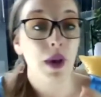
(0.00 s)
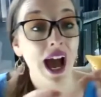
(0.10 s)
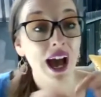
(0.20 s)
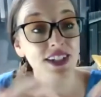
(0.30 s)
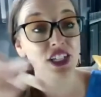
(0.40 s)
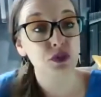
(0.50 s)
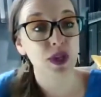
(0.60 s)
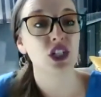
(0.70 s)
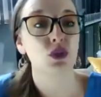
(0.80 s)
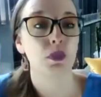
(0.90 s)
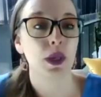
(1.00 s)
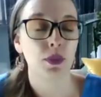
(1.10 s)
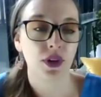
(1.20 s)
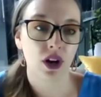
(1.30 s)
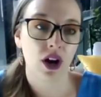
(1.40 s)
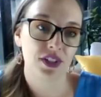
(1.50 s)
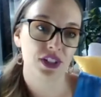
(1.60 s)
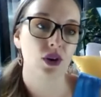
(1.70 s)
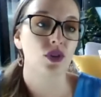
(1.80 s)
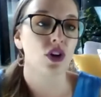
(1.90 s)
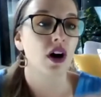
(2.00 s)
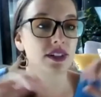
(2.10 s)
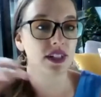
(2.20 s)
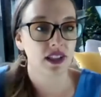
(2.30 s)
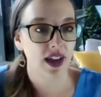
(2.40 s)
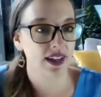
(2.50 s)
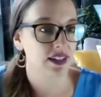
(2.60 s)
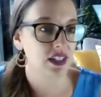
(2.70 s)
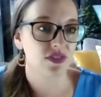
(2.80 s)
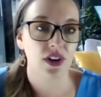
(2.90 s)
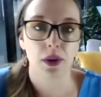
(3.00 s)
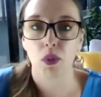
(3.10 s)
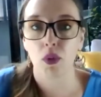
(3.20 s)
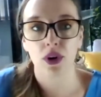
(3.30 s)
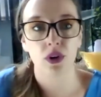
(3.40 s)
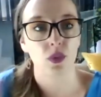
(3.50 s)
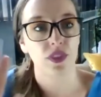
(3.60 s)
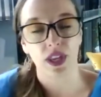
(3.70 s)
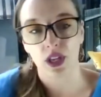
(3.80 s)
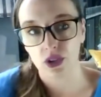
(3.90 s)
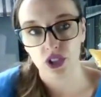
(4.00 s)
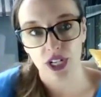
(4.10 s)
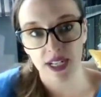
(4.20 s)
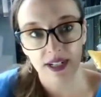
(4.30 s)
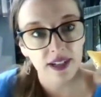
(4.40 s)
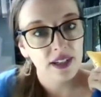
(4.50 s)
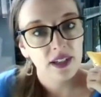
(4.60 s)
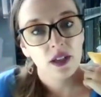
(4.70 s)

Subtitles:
Having spaces where people can obviously go talk to clients, it's very important, where they can go shut in.